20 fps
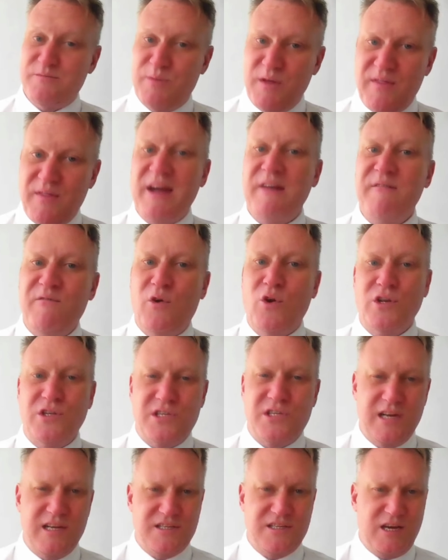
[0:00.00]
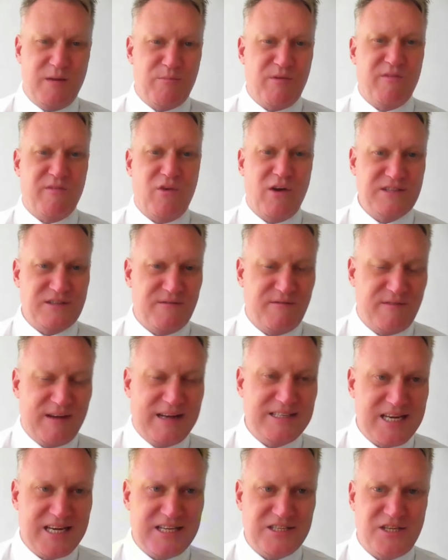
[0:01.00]
but that volatility provides a
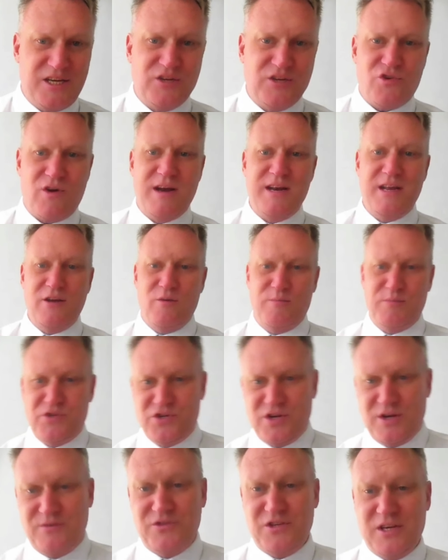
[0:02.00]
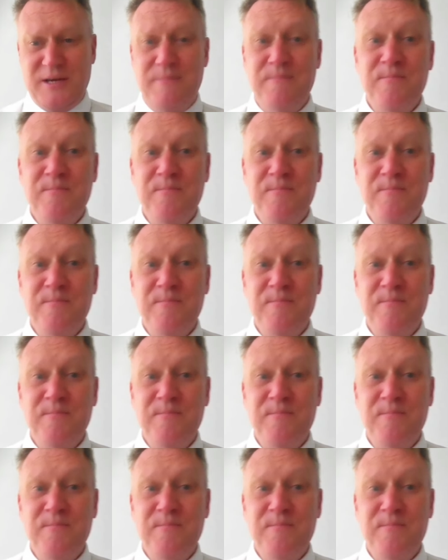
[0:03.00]
fantastic trading opportunity.